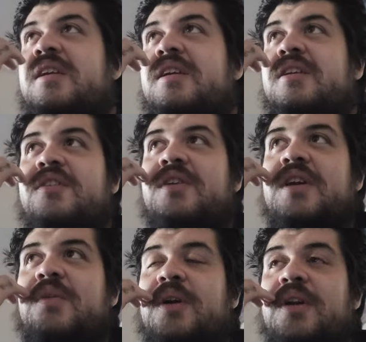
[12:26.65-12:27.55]
it was
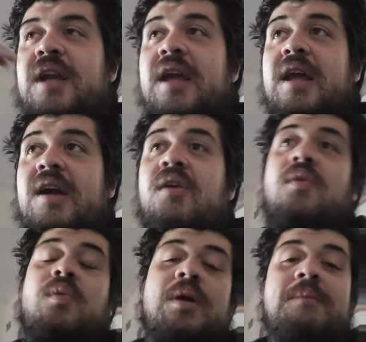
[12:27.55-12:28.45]
fucking weird. And I
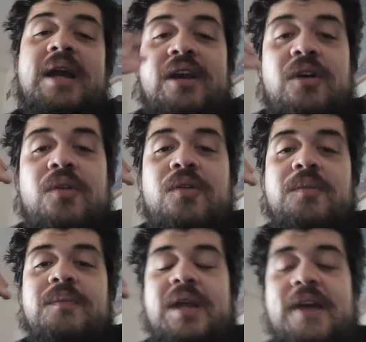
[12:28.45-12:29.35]
went back
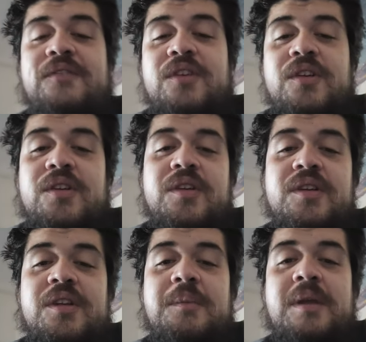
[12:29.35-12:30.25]
home after, you
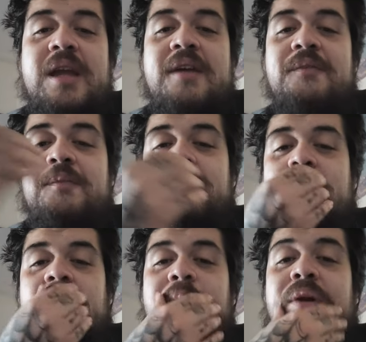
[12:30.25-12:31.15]
know have a
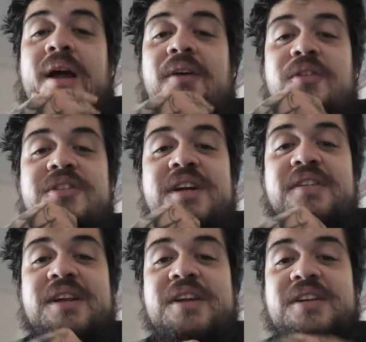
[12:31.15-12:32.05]
couple hours
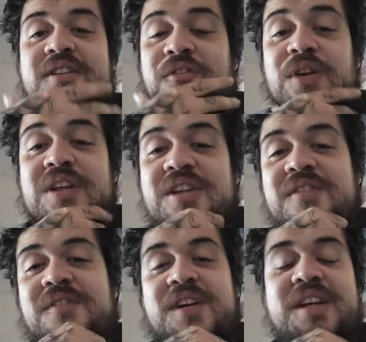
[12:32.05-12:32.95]
out there,
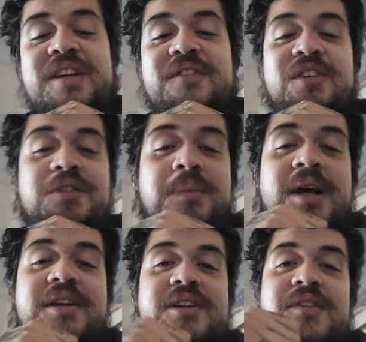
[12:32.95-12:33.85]
freezing, fucking freezing
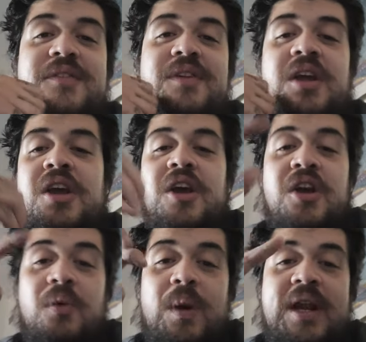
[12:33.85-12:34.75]
my ass off and
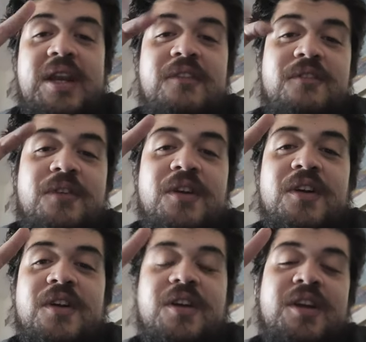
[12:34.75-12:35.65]
waiting
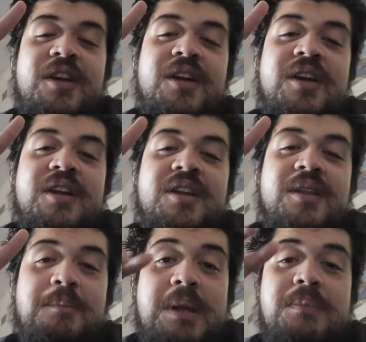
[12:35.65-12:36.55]
for
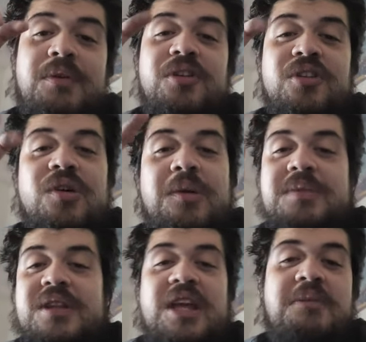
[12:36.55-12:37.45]
the people to show up
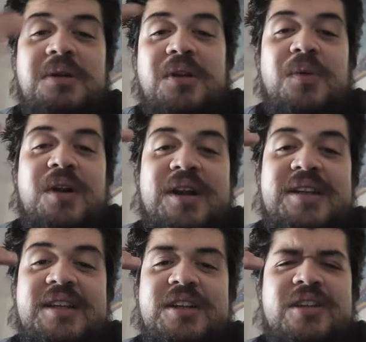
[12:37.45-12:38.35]
to take me to where I
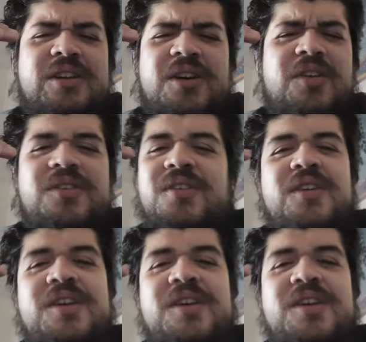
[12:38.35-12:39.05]
needed to go.